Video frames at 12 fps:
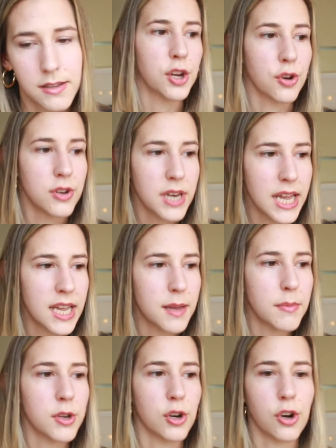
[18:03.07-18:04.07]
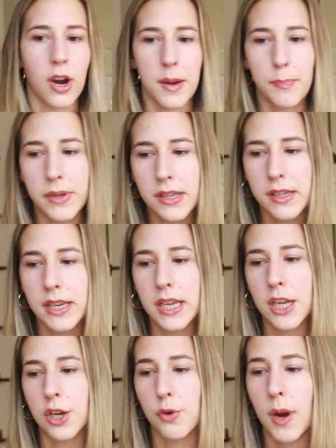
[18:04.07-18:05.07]
Your name, your
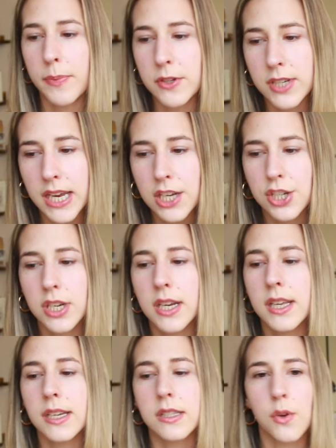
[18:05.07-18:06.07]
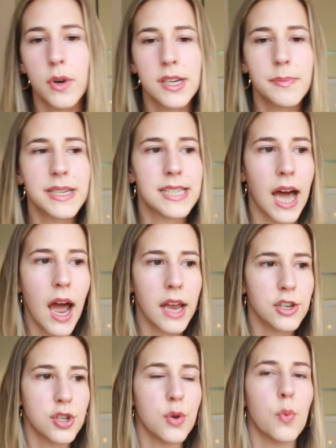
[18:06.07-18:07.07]
credibility, your reputation is going to be
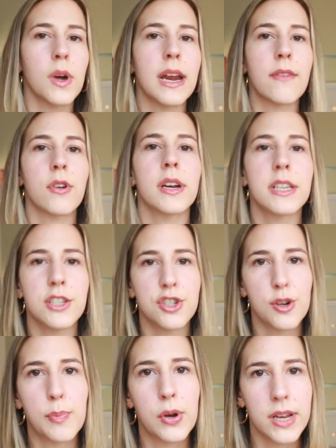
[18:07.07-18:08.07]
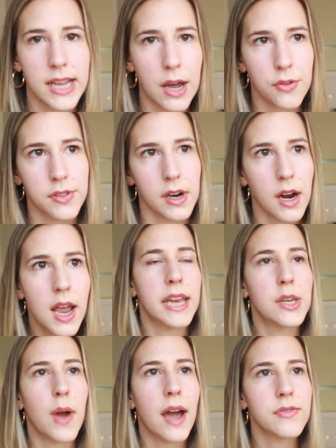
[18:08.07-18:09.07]
tied to whatever it is you're putting out there.
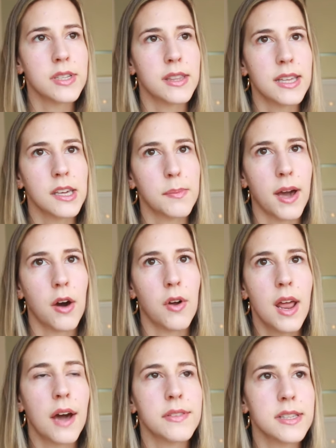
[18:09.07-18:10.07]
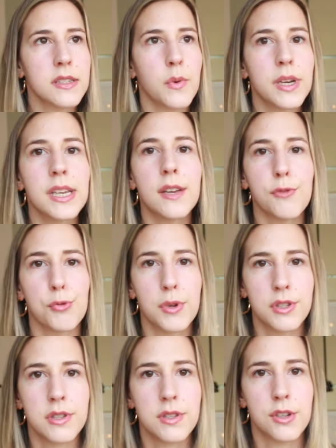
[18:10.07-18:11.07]
And you have to think about how that's going to
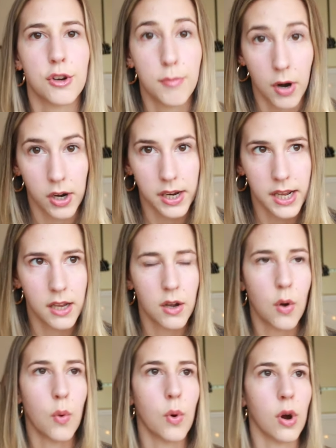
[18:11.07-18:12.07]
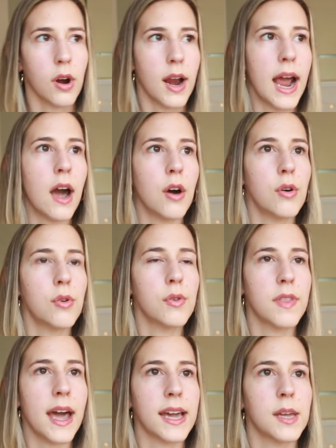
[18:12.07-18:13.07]
influence your marketing or
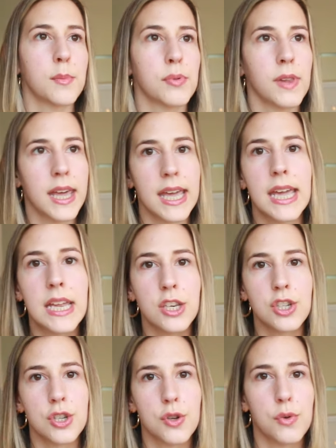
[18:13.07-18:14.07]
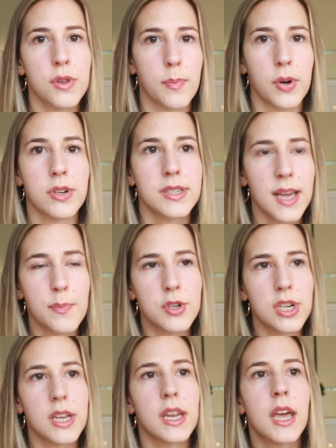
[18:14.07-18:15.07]
how that can play into the
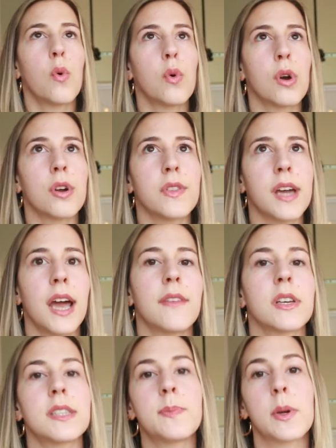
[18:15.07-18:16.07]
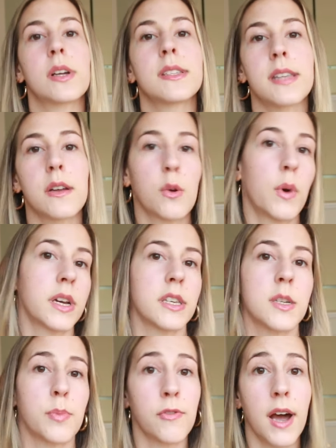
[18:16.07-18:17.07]
perception or the kind of experience that you're wanting
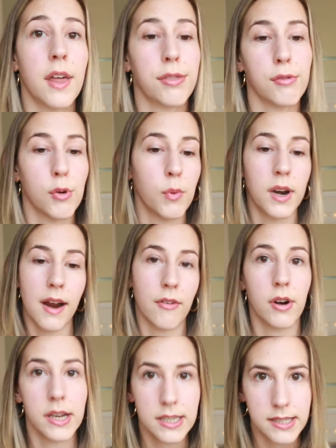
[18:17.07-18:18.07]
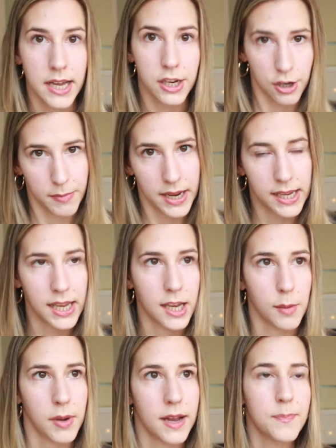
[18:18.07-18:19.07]
to provide through whatever it is that you're
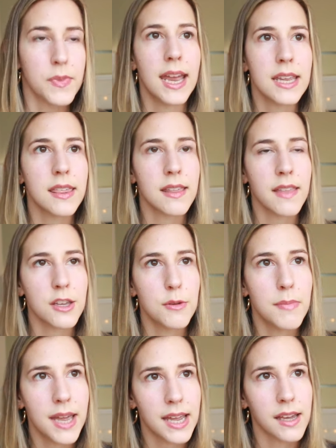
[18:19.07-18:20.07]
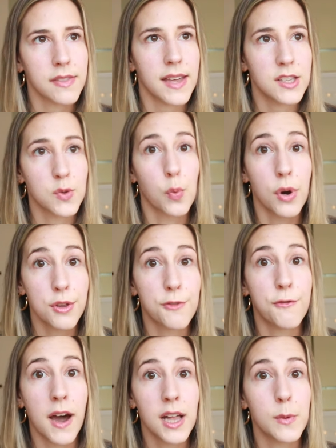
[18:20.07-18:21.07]
making. But anything that you make that's
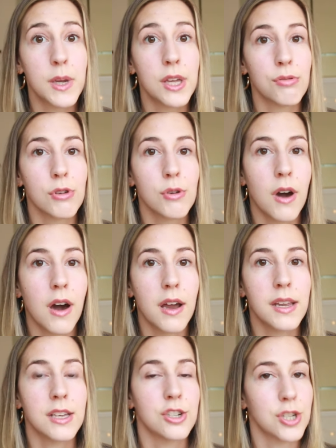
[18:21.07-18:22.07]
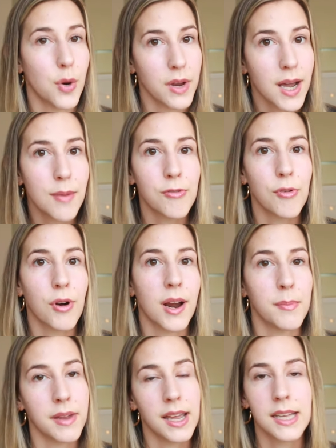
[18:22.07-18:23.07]
worth following through on and showing up for
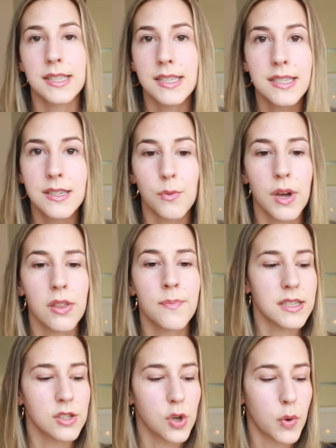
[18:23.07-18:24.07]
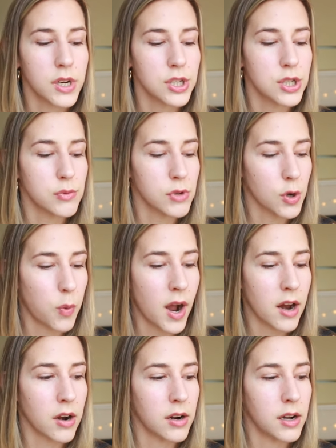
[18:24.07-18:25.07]
and being consistent with is going to
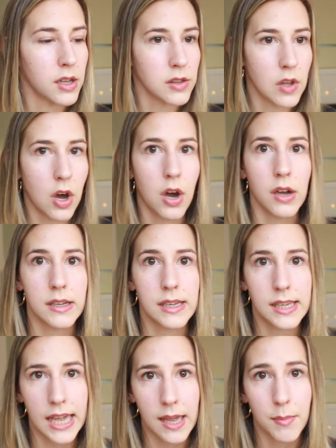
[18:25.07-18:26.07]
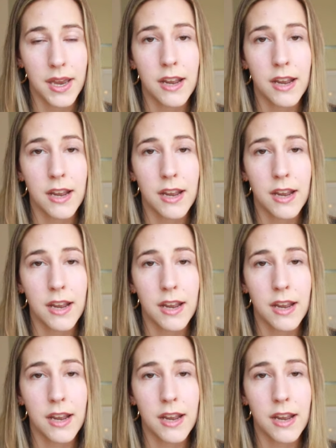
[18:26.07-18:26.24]
require a long game.